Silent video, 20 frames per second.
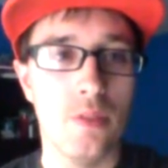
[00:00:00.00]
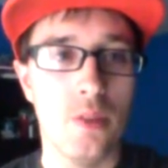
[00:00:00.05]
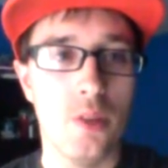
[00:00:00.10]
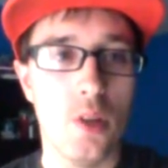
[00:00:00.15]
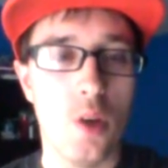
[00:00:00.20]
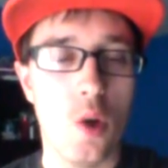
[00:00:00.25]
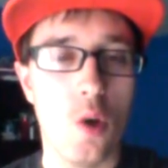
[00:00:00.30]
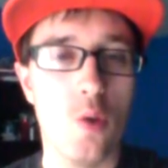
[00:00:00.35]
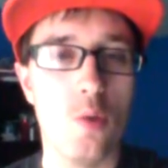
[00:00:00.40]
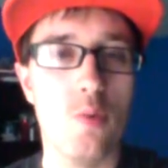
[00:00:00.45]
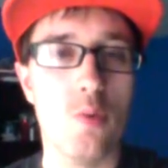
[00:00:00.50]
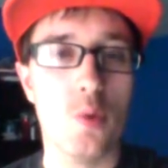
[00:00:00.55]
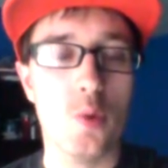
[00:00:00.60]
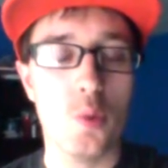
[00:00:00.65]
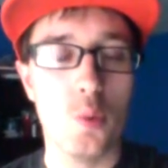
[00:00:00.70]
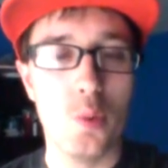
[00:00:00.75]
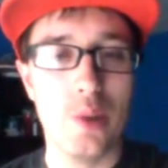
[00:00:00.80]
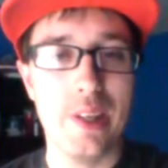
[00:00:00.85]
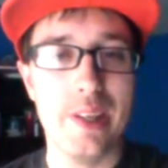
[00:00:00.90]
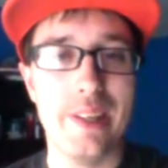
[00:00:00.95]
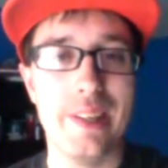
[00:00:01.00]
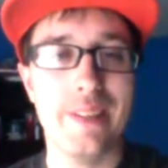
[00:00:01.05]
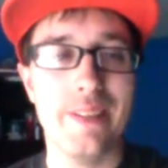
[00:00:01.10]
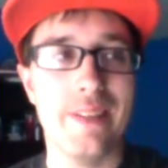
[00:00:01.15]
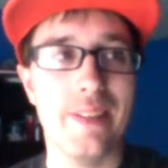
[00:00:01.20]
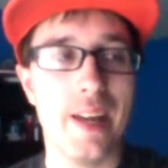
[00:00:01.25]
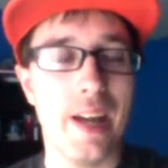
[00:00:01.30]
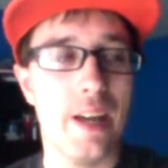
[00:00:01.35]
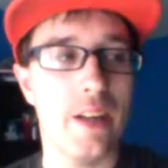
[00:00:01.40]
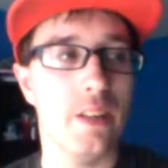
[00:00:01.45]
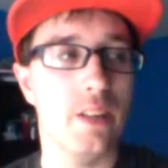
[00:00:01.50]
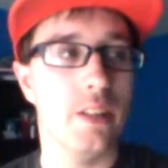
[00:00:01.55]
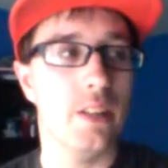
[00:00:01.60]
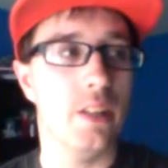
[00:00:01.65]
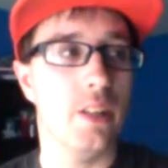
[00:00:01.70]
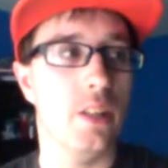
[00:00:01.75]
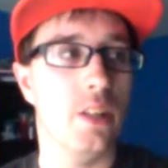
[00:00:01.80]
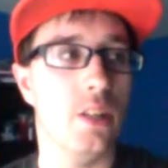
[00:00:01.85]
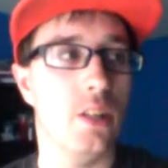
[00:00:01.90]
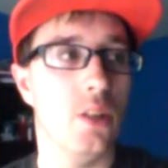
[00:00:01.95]
over the and Saturday,
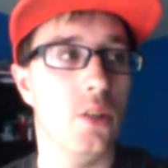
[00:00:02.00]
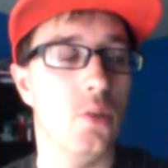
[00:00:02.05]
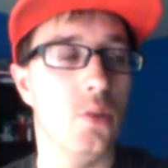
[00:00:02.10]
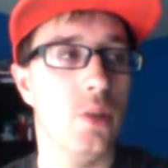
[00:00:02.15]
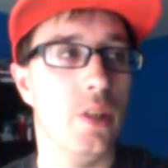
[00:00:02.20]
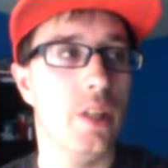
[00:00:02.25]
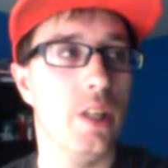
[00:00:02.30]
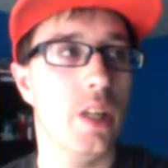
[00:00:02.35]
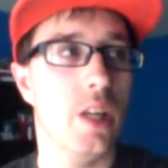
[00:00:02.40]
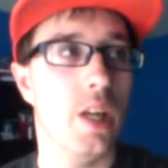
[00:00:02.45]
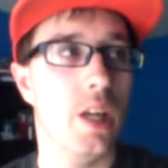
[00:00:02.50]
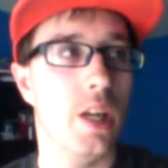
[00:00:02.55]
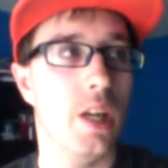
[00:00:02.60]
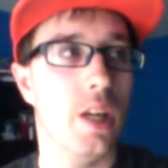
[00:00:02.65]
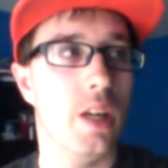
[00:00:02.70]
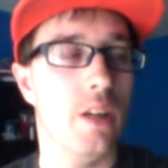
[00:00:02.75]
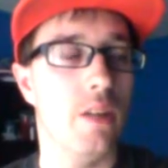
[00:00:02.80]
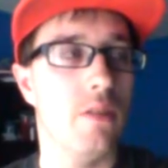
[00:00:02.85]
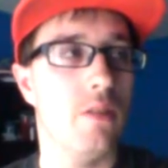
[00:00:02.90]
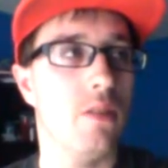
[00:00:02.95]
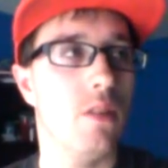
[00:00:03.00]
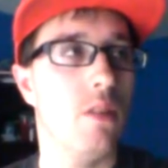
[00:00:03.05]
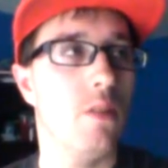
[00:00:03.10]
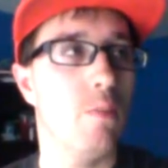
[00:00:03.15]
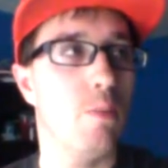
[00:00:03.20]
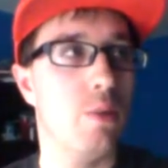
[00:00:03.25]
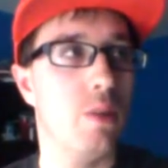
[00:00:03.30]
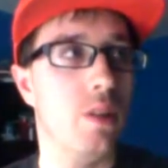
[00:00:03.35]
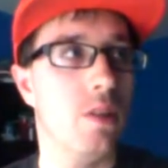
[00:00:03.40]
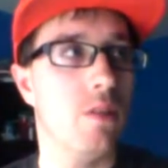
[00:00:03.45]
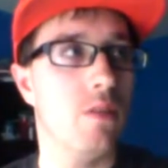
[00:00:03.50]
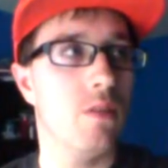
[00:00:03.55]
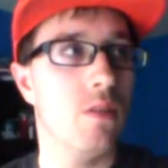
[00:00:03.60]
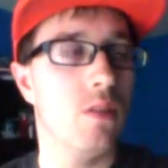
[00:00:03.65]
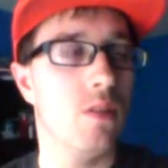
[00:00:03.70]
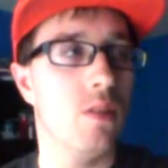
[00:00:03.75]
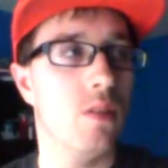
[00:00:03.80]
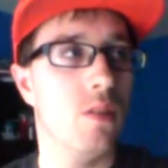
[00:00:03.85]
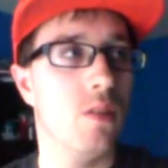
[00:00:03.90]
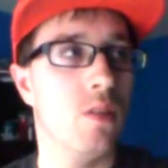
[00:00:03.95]
you know, we got NC pizza.
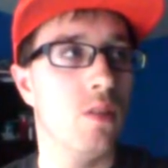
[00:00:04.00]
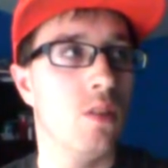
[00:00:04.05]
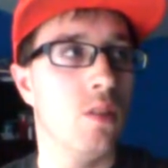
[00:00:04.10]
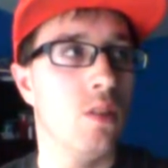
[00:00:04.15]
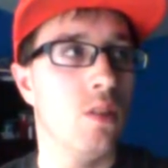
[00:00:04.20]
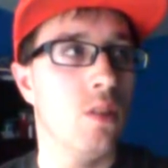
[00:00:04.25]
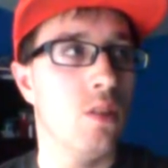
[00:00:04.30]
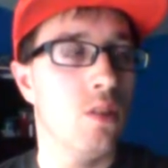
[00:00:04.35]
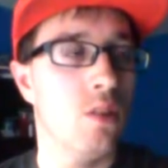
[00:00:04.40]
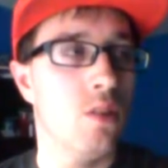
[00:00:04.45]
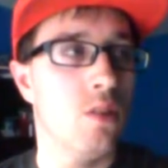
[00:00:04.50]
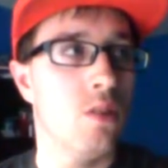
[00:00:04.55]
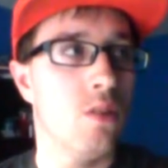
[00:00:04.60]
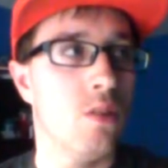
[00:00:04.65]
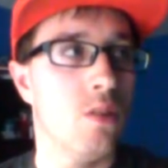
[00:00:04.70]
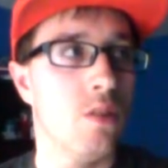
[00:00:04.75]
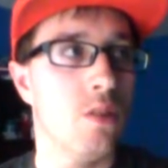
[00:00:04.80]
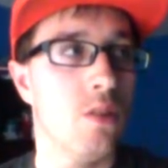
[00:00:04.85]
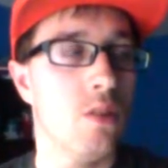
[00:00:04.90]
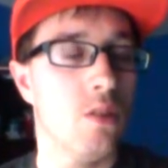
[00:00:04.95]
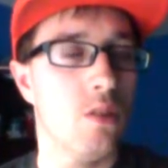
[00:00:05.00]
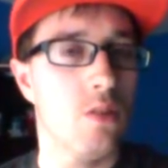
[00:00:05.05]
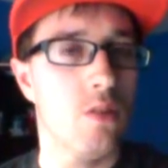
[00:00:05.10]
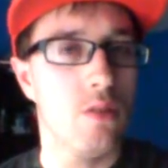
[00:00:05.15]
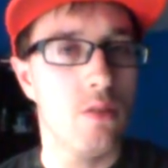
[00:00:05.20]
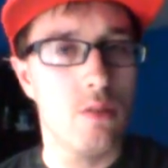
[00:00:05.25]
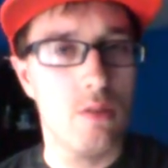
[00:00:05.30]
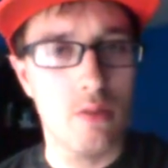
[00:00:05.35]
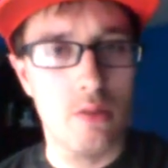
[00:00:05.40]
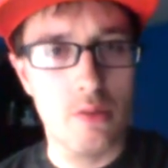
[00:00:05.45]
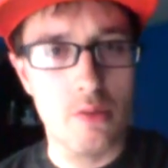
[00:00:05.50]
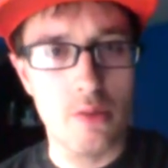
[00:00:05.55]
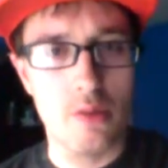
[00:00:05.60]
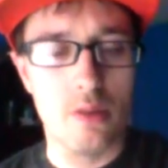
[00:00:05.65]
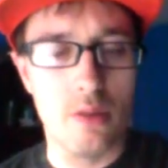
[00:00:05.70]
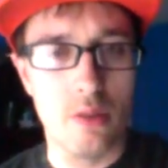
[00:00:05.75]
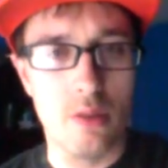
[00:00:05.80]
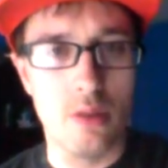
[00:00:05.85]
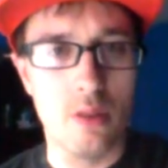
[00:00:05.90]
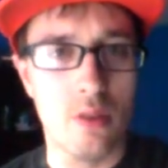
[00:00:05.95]
You know,
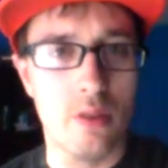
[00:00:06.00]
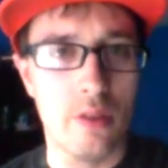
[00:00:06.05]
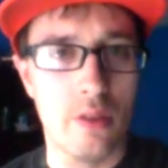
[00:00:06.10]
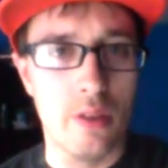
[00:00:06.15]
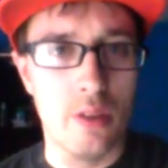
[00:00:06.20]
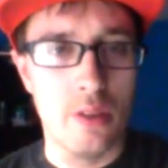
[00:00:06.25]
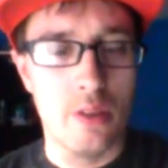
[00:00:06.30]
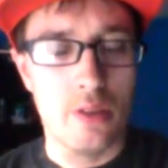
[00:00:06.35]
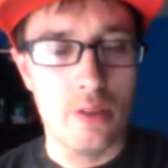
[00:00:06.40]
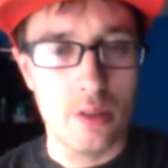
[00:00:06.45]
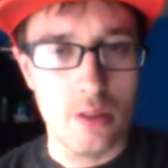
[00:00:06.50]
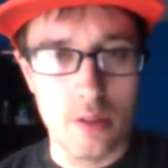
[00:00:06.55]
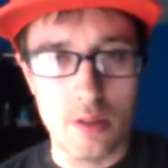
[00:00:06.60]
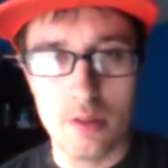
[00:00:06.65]
your